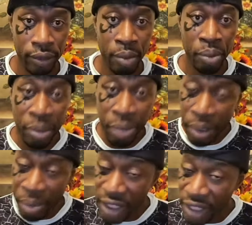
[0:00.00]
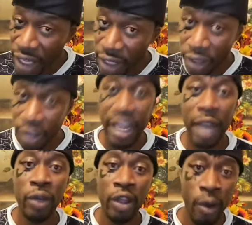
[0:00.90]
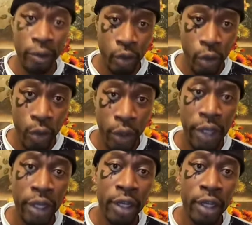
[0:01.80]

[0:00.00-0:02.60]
The BPB 10 that we going through